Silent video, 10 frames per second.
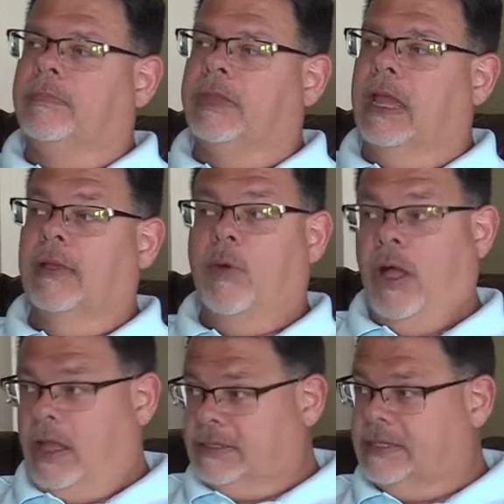It
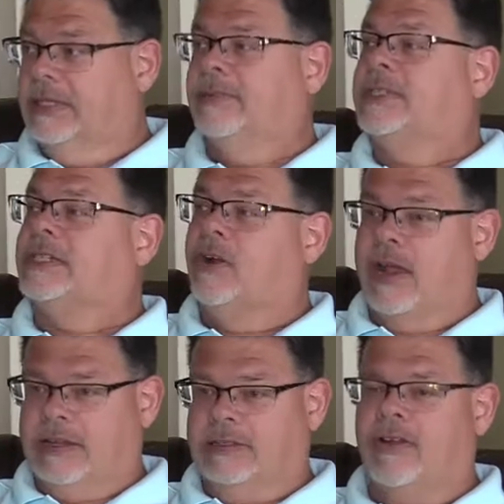was a
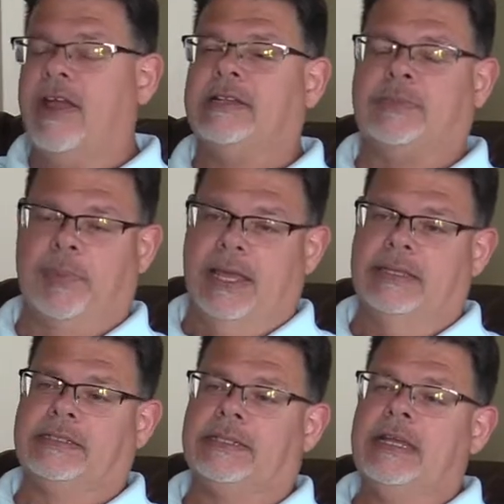great
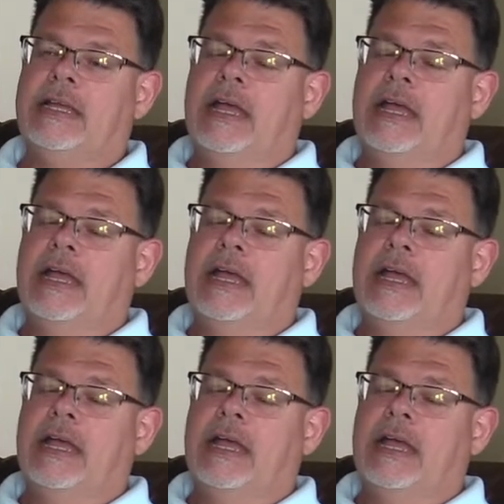space.